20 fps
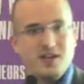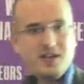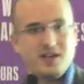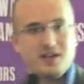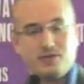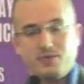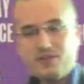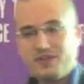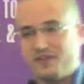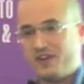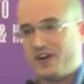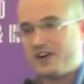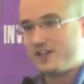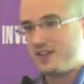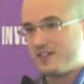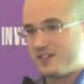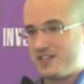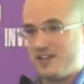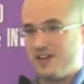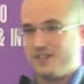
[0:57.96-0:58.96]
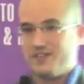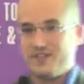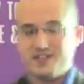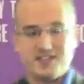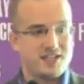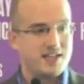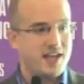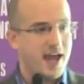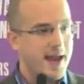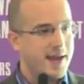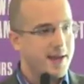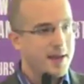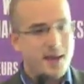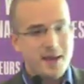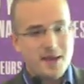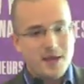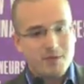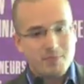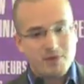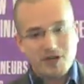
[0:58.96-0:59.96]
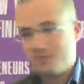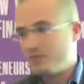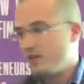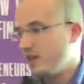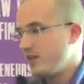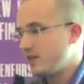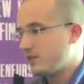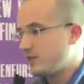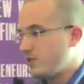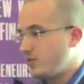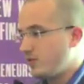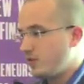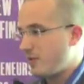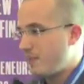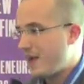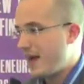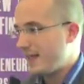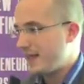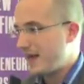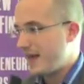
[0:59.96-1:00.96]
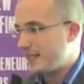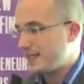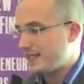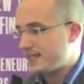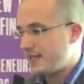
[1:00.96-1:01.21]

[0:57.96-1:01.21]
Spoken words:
that we find ourselves in today. But I'm not here to talk about that